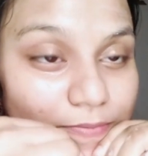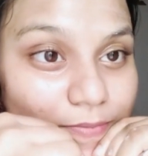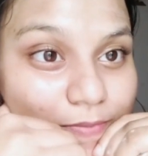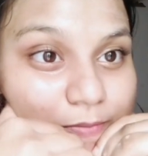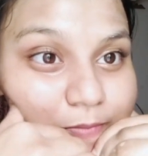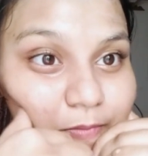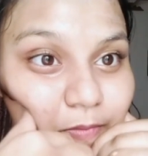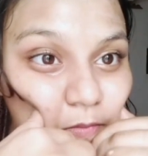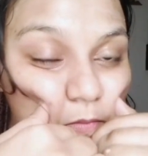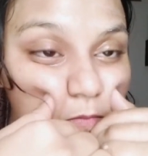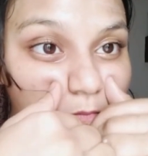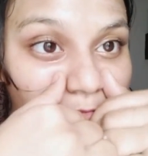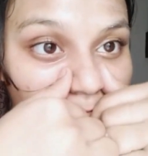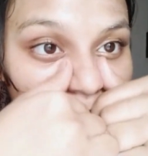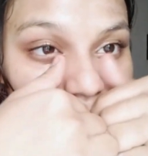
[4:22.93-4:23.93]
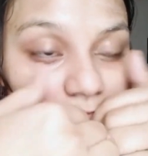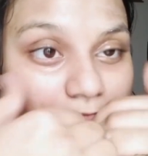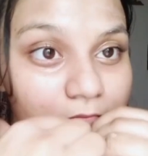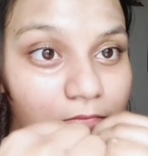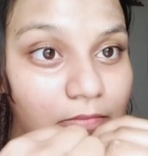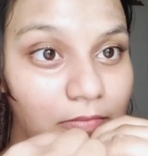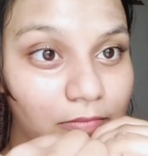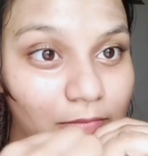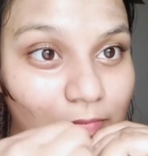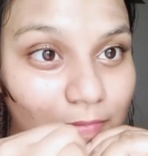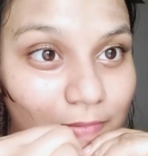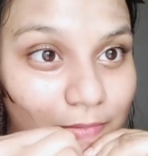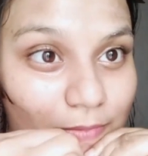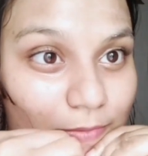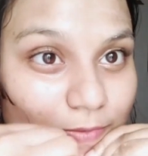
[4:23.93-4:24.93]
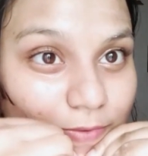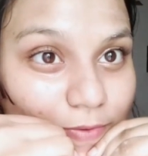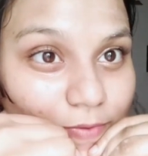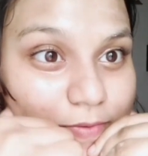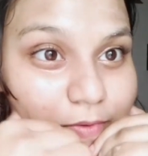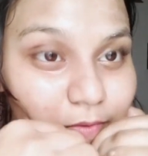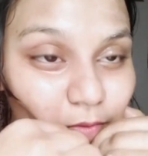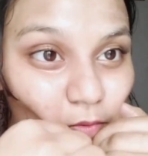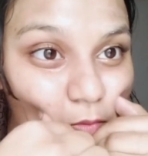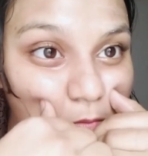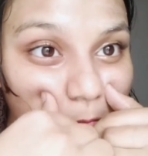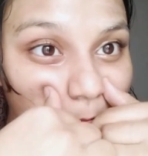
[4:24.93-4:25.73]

Oh my god, guys, this is not my speed.